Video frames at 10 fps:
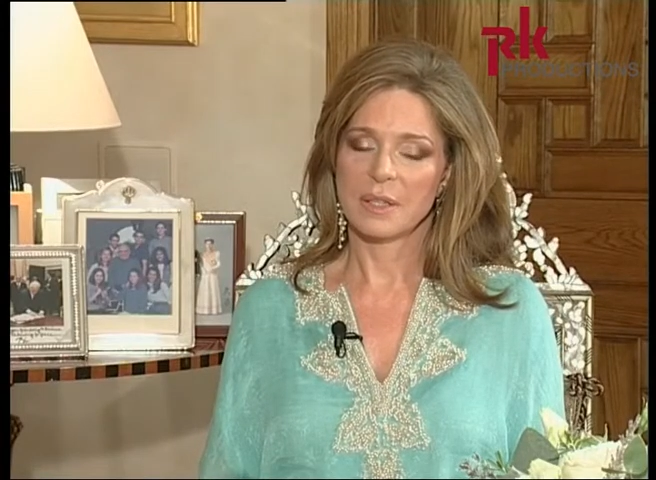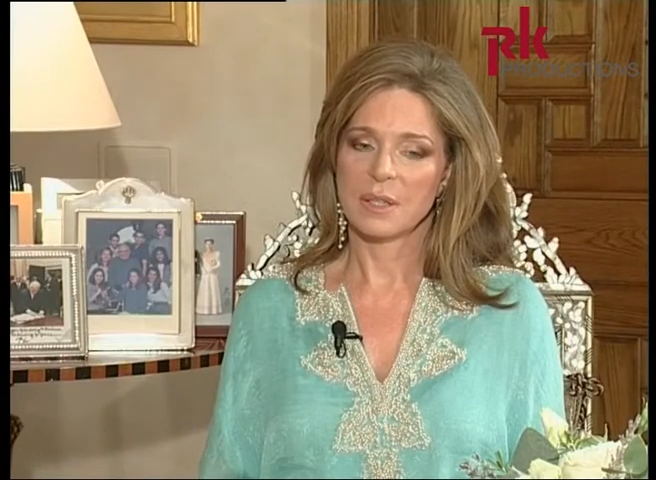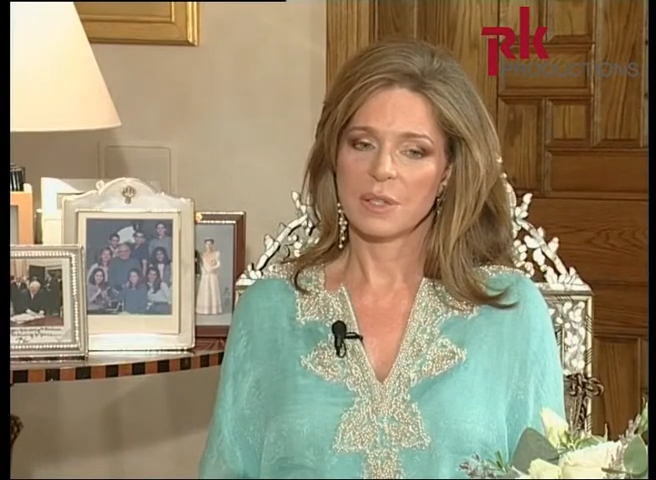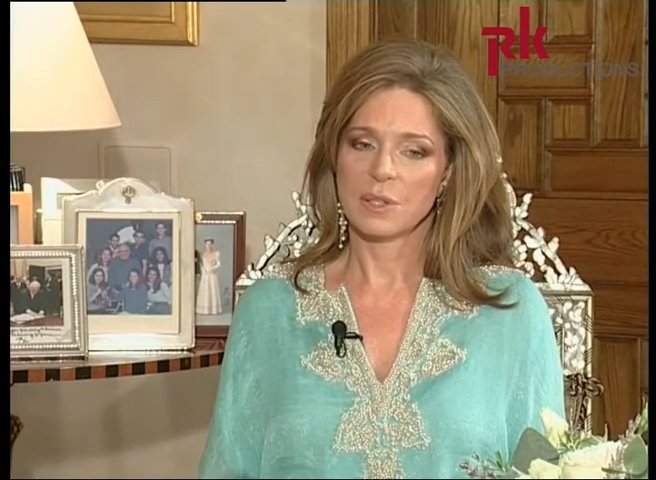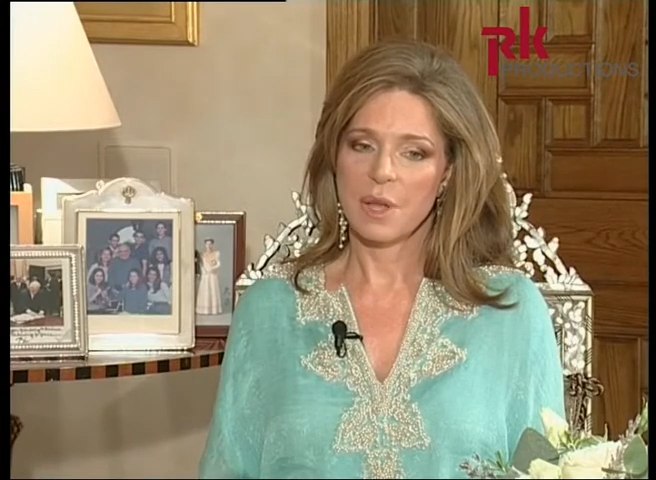
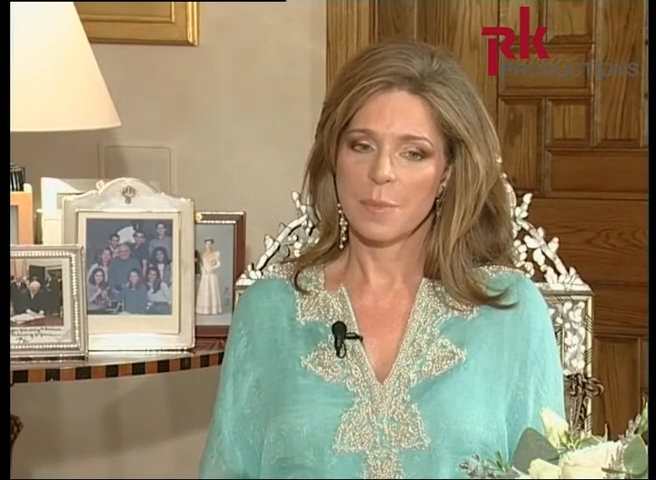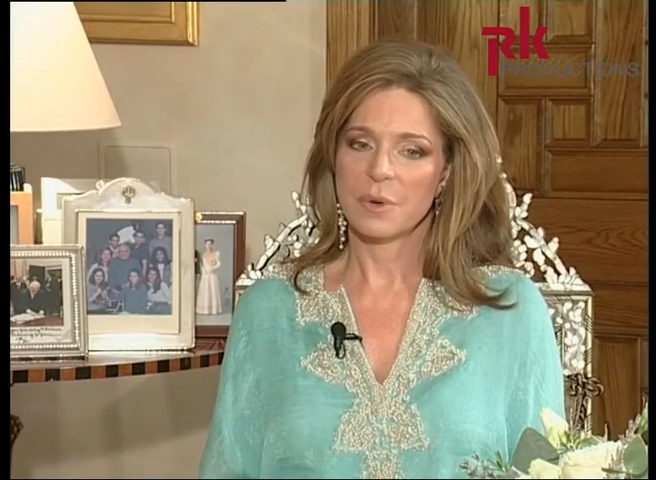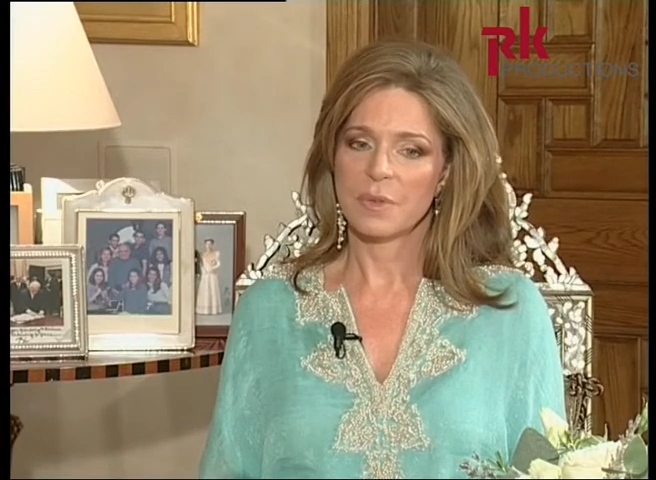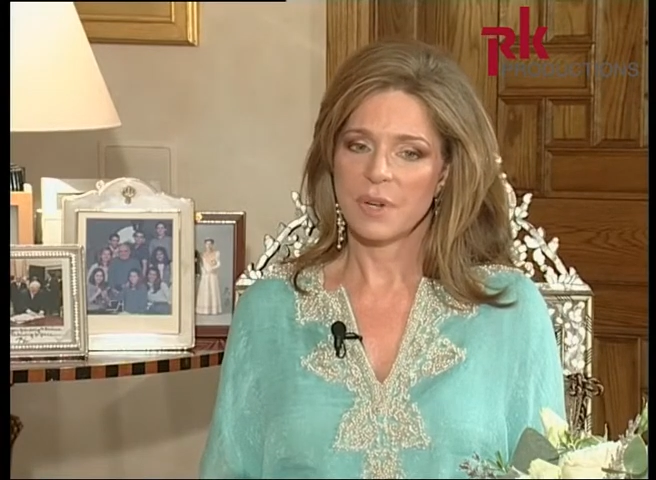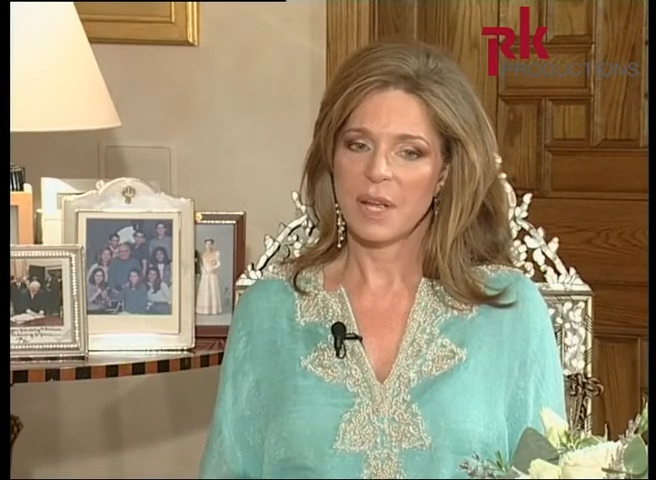the
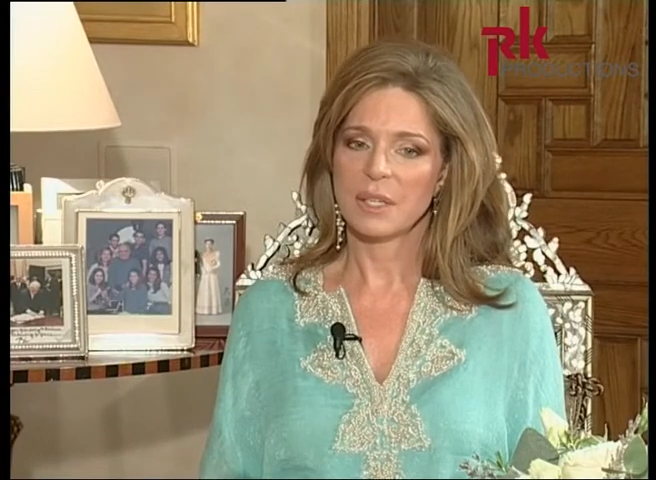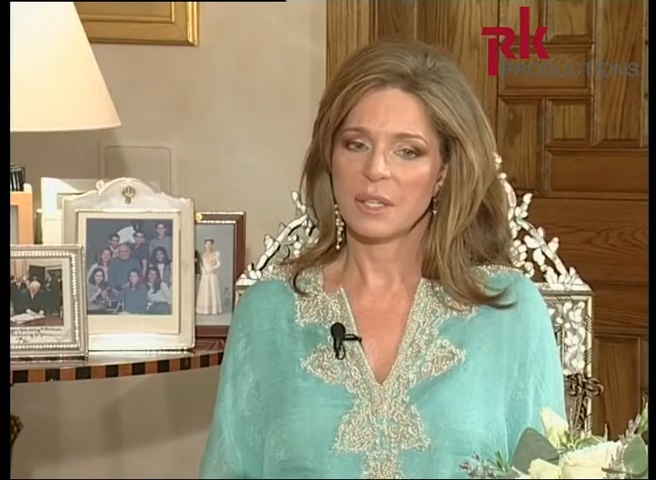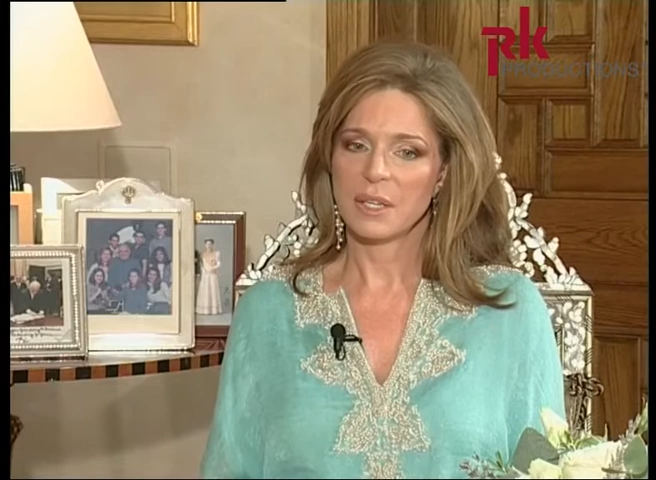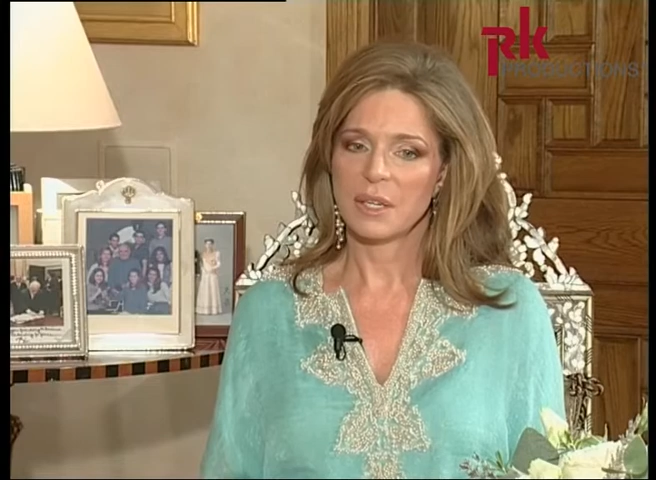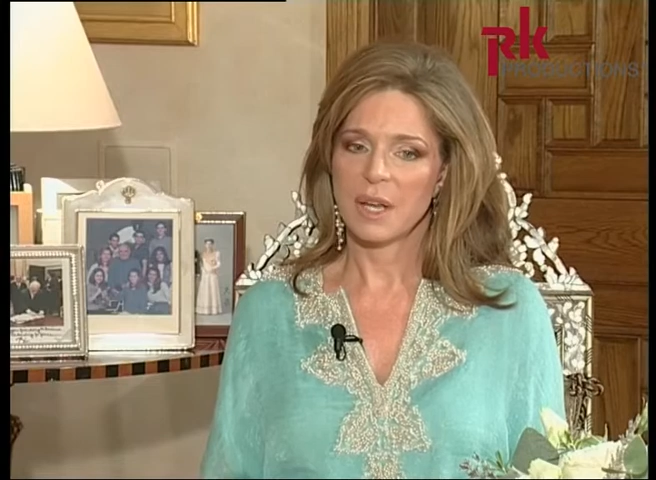summer of
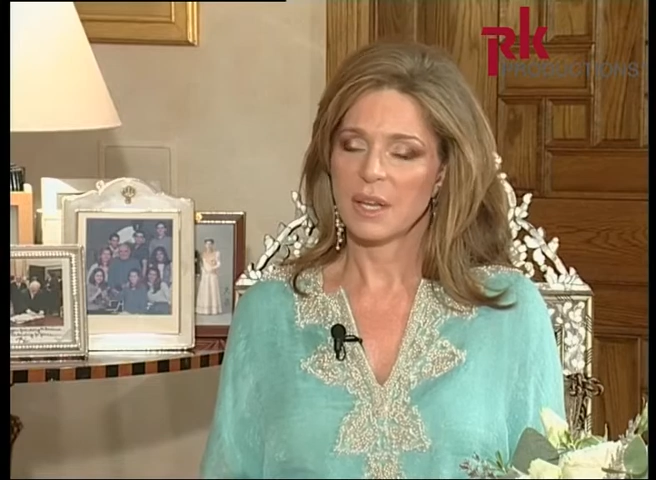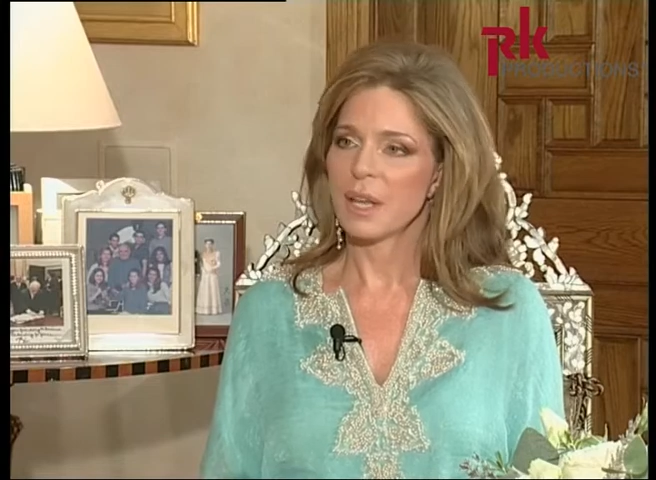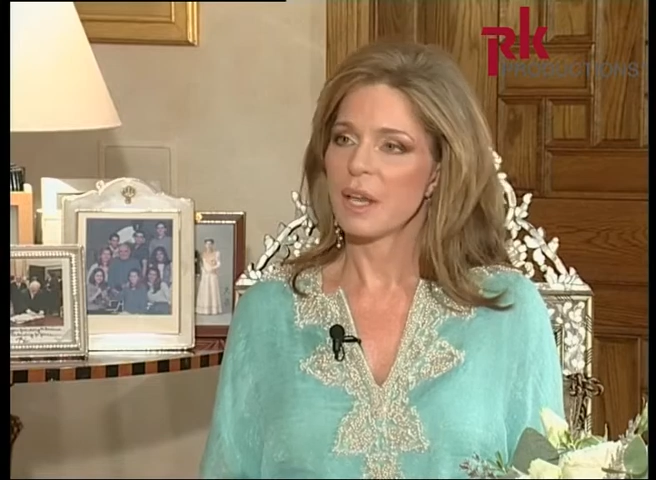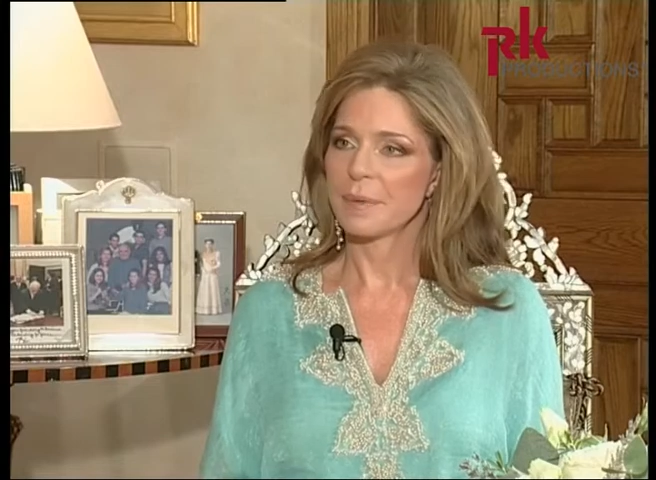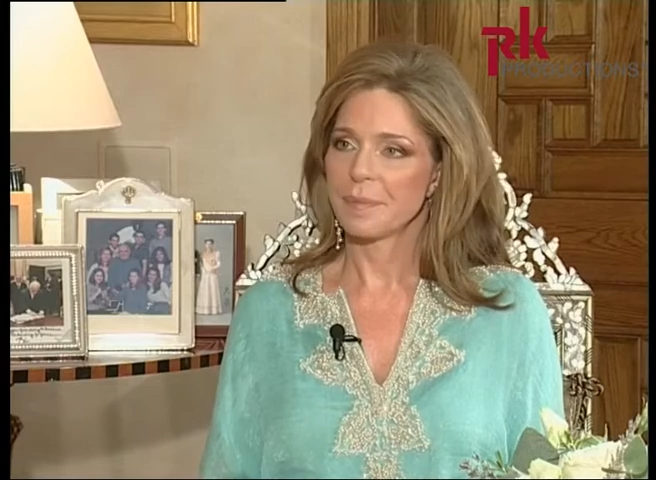
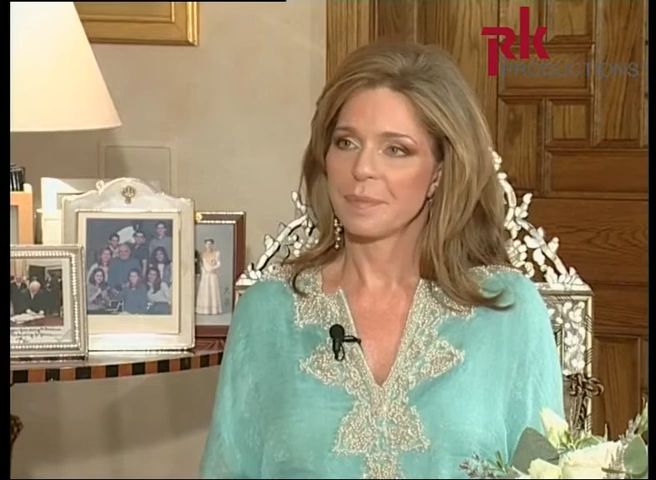1998,